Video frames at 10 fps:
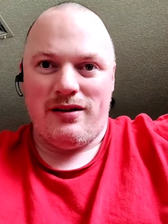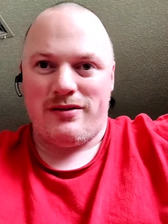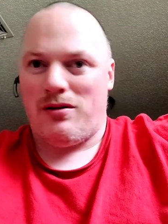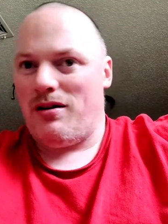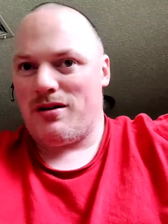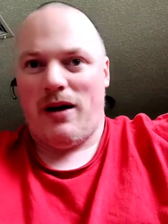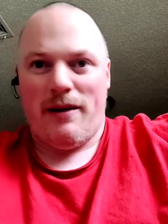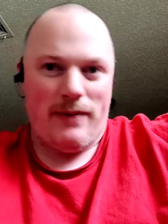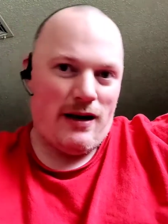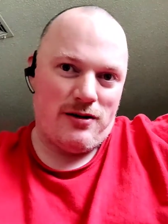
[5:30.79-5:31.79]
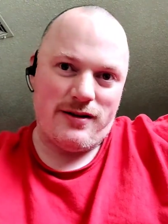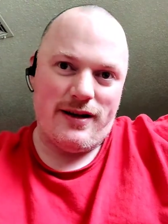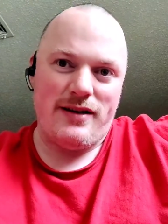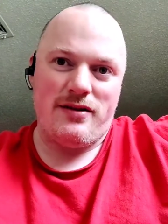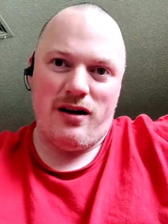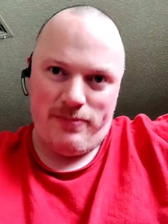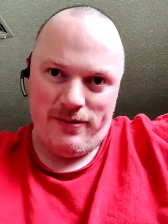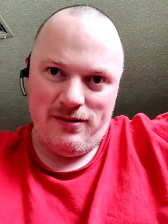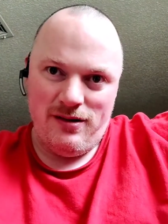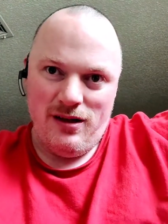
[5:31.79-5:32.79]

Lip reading: as long as my power stays up.